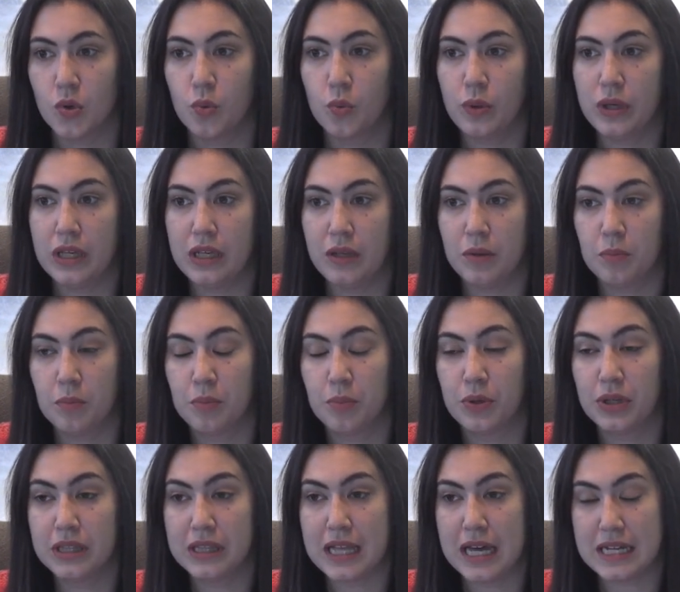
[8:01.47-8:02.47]
We
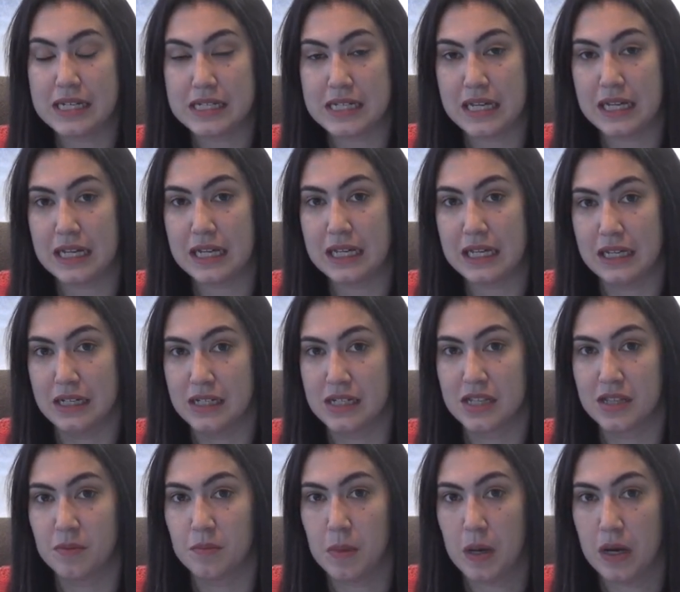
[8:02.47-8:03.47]
put that data into
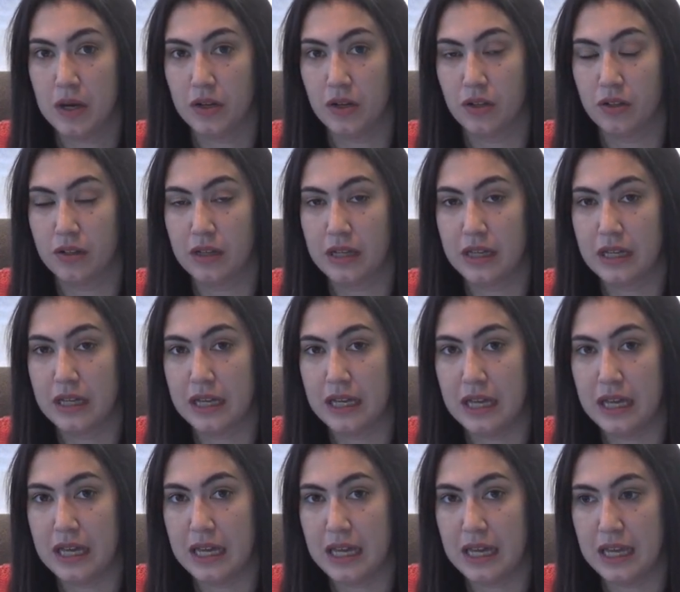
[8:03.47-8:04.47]
the model
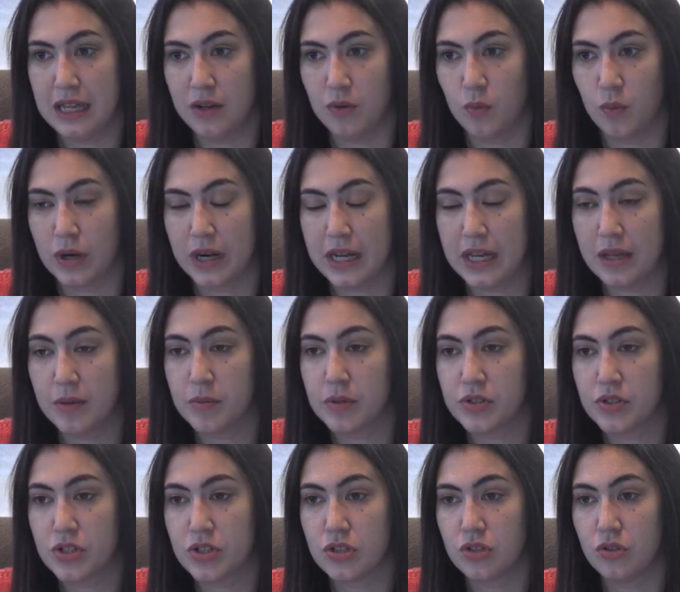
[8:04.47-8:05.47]
and we're able
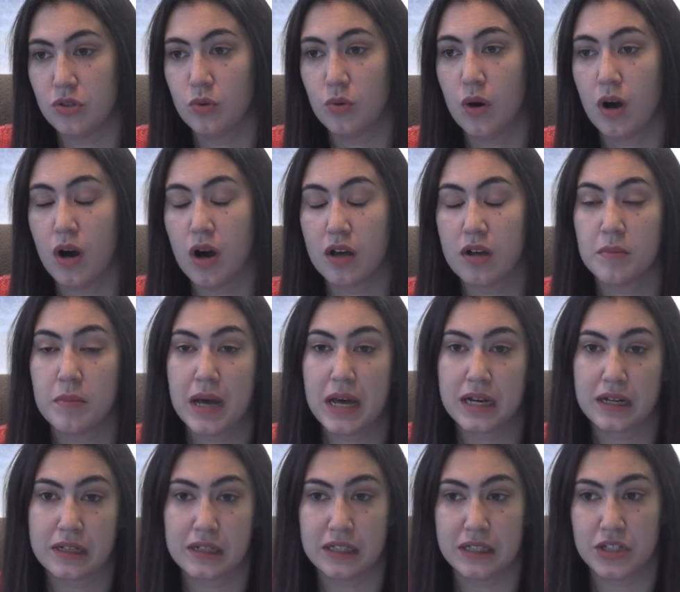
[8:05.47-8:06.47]
to
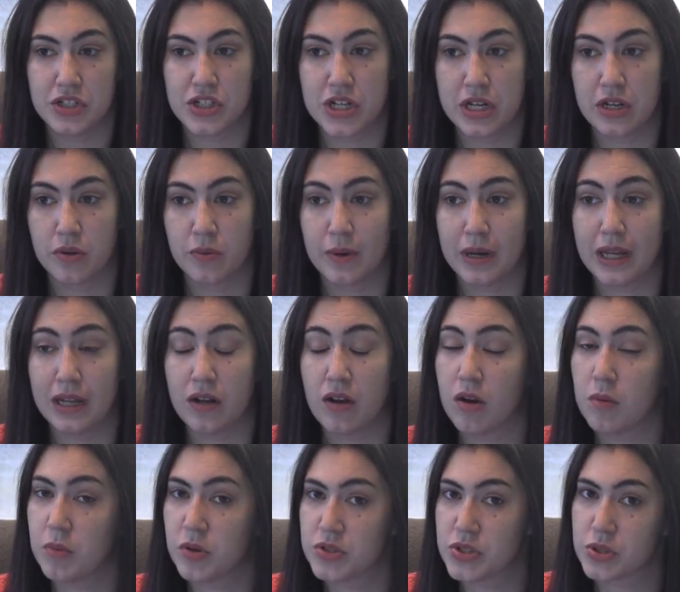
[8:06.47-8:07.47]
automatically generate
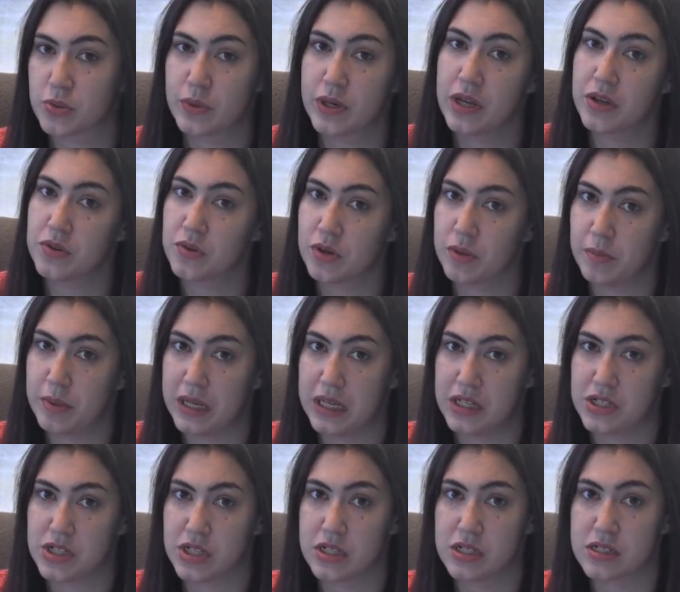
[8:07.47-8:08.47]
almost 300
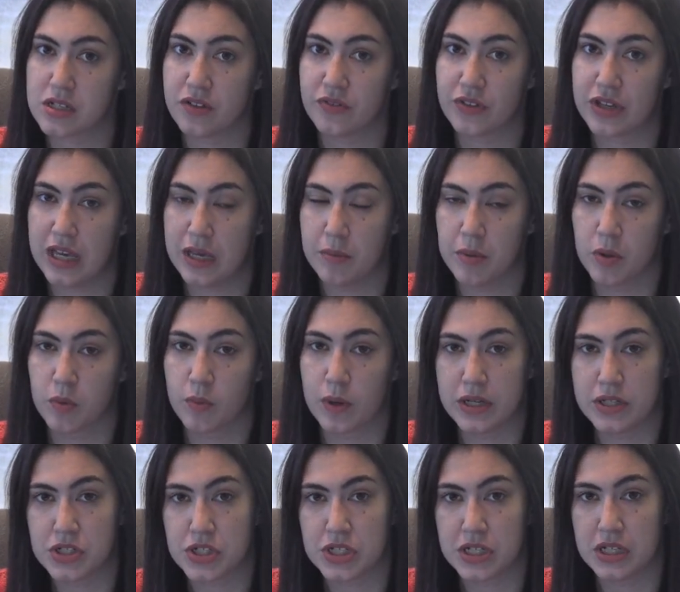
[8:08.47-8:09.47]
pages of cable
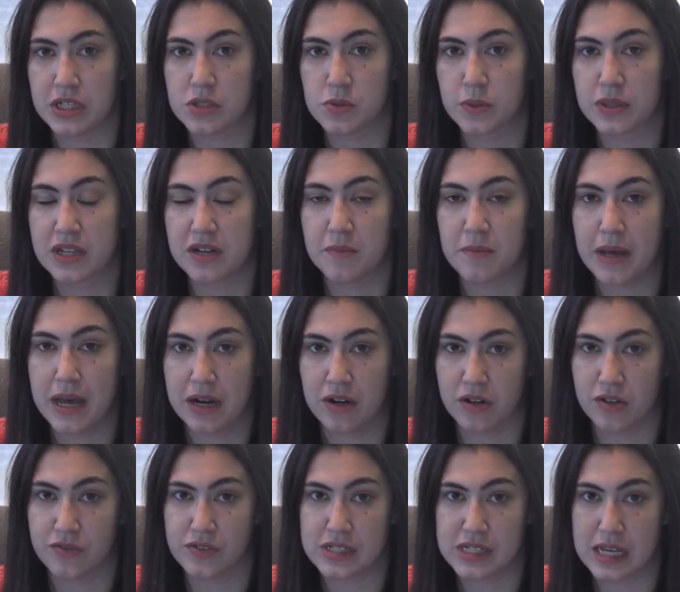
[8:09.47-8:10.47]
run sheets within a matter
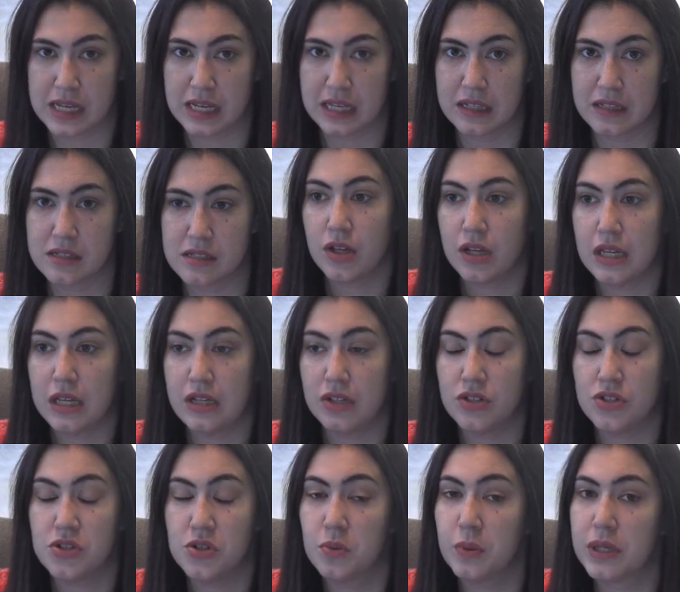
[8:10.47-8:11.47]
of seconds. In
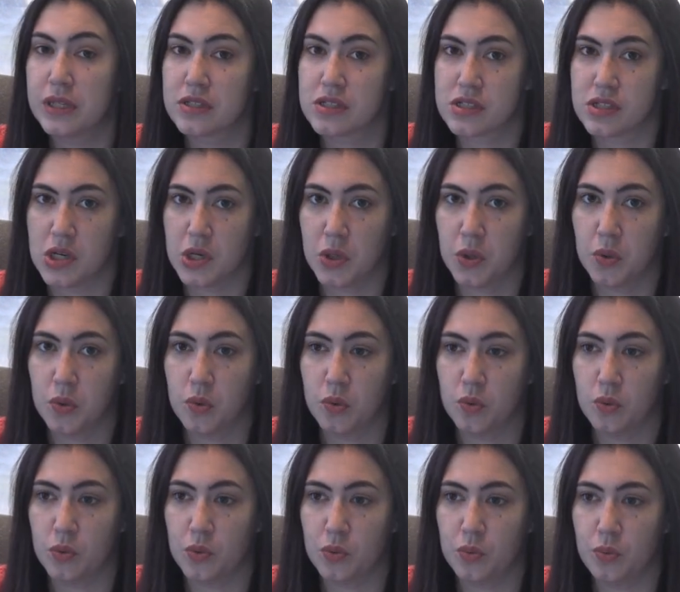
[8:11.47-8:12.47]
doing so,
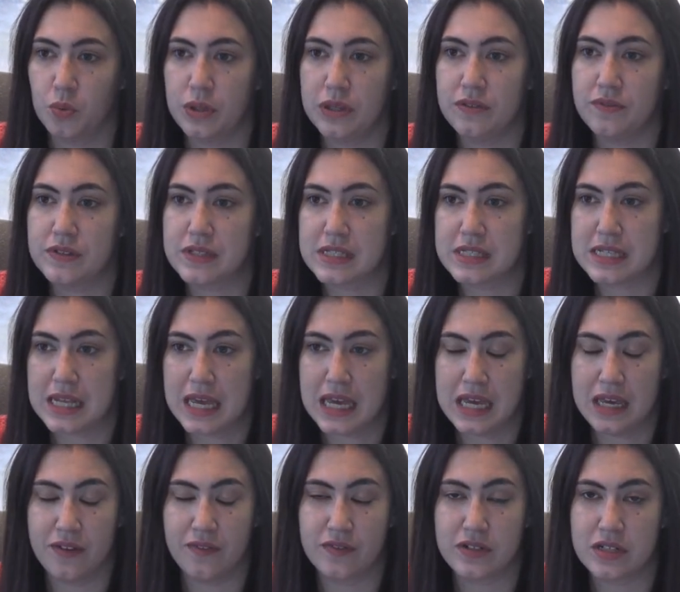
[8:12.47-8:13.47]
we've
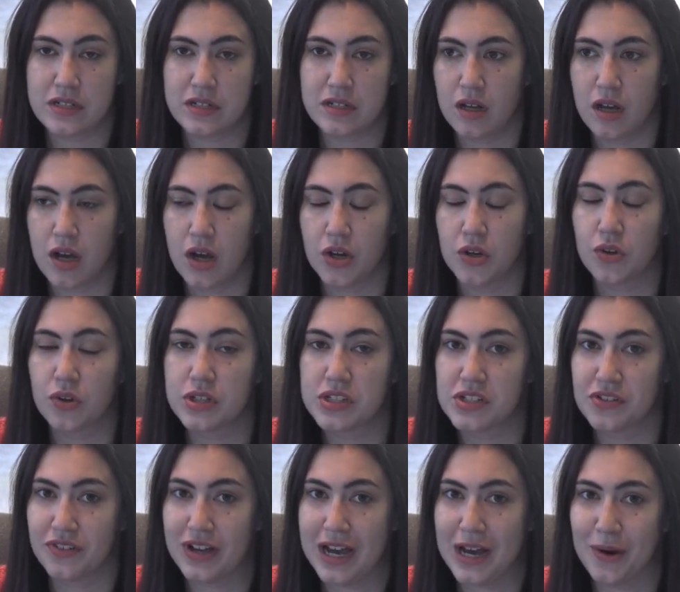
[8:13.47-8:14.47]
saved hundreds
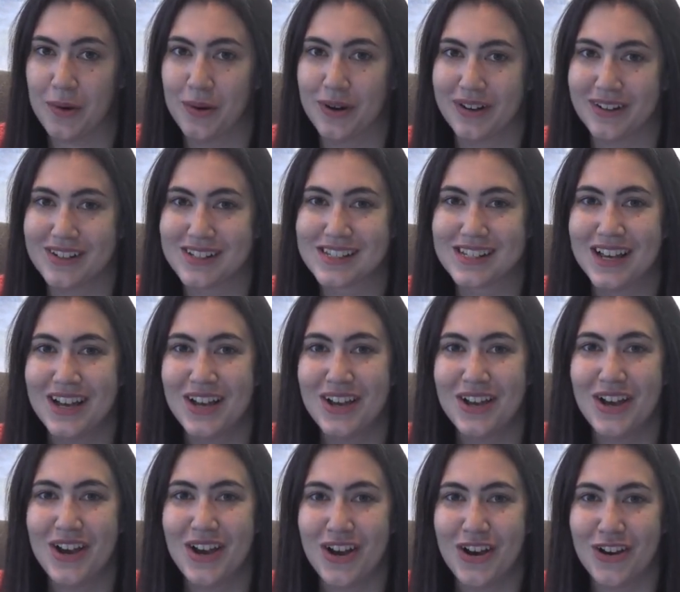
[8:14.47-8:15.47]
of hours
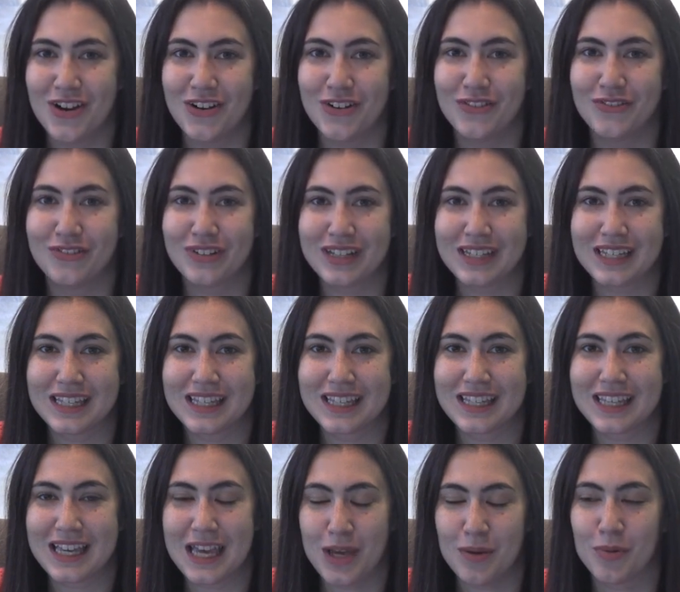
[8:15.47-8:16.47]
of
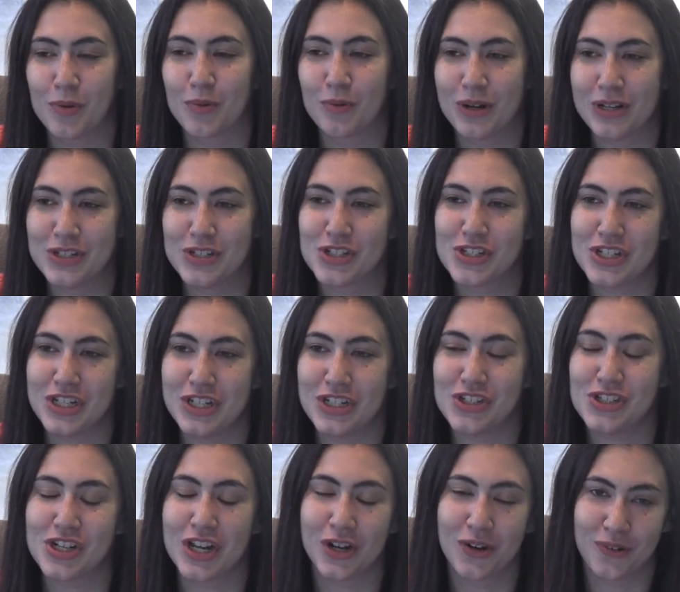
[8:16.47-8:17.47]
cable run sheet
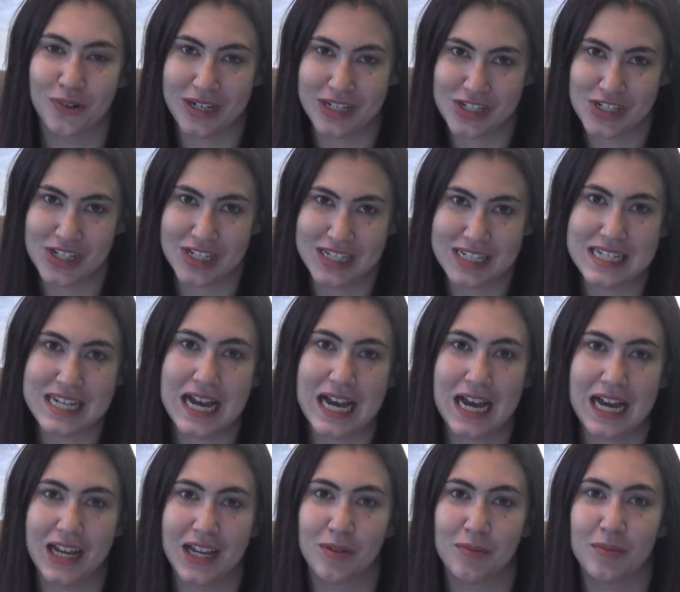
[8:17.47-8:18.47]
generation
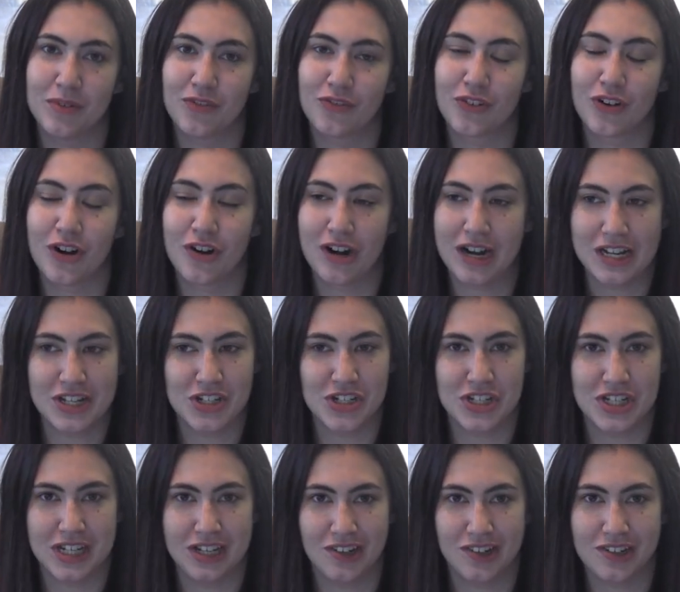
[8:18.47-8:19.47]
time for our
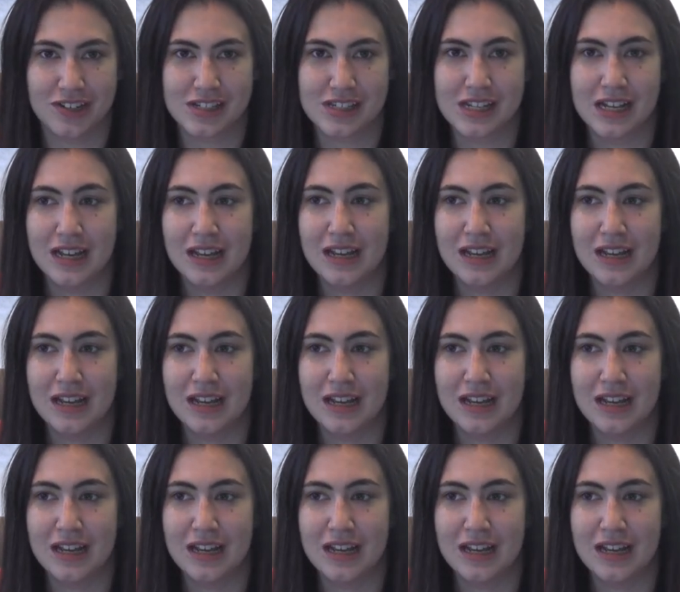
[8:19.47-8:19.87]
engineers.